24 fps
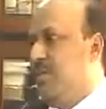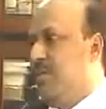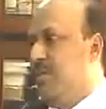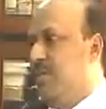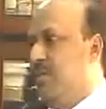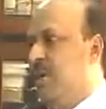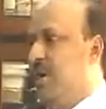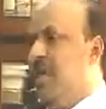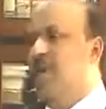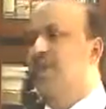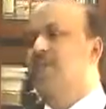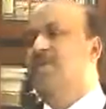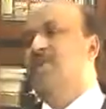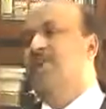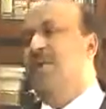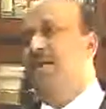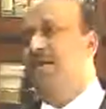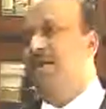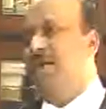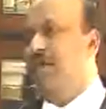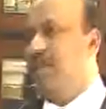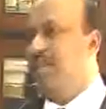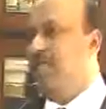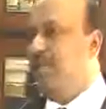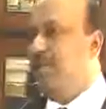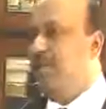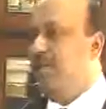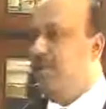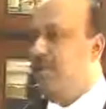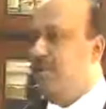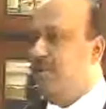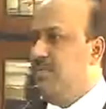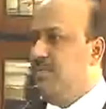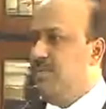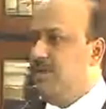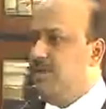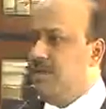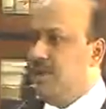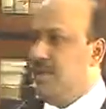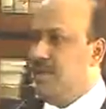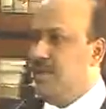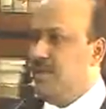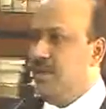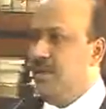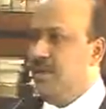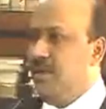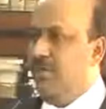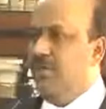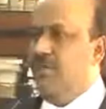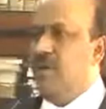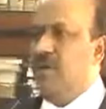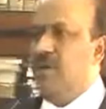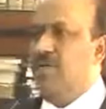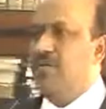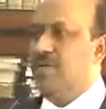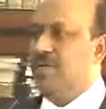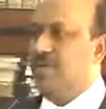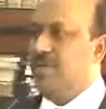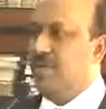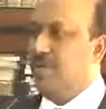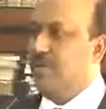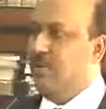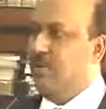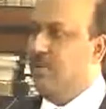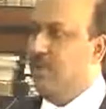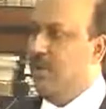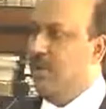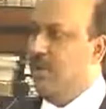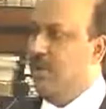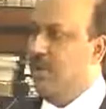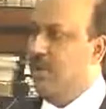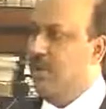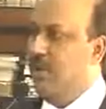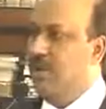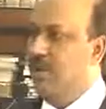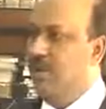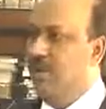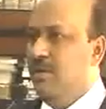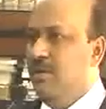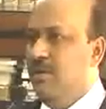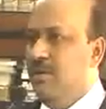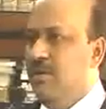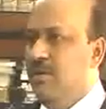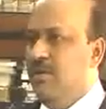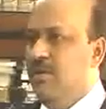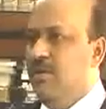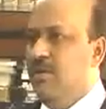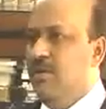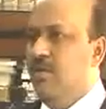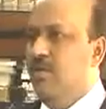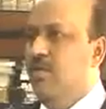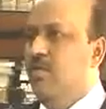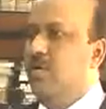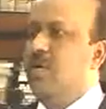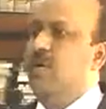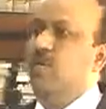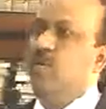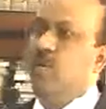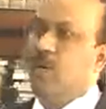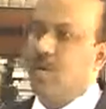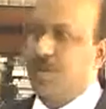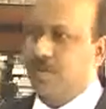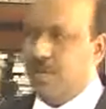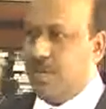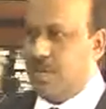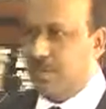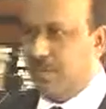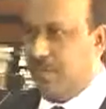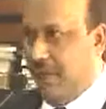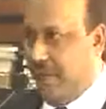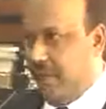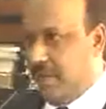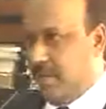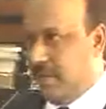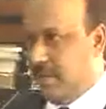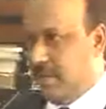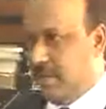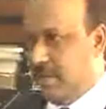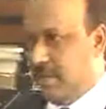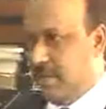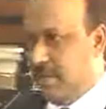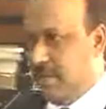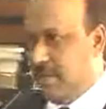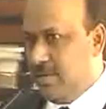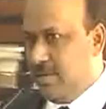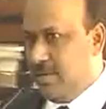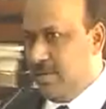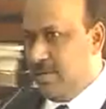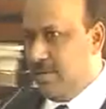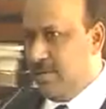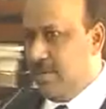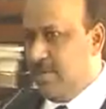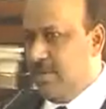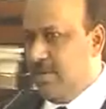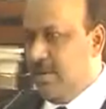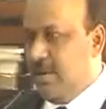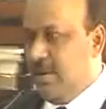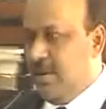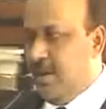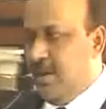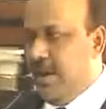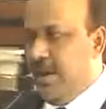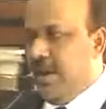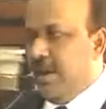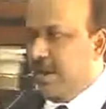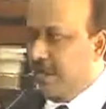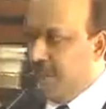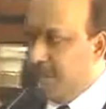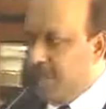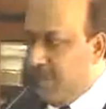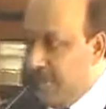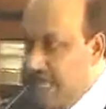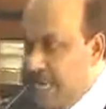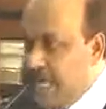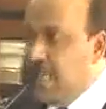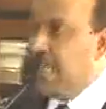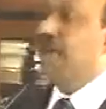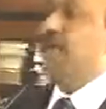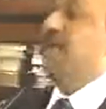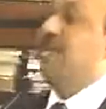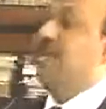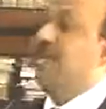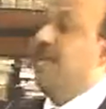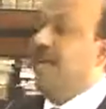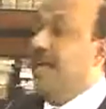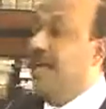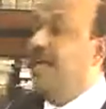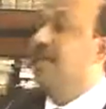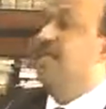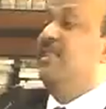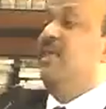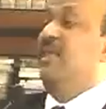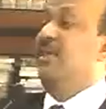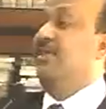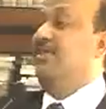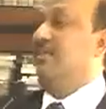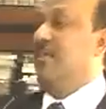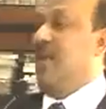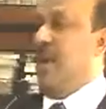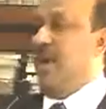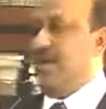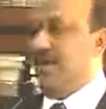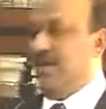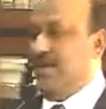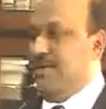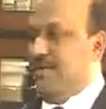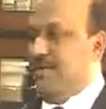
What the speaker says: and he has made an application for refund of stamp duty, whatever the pay, and the builder retained that flat.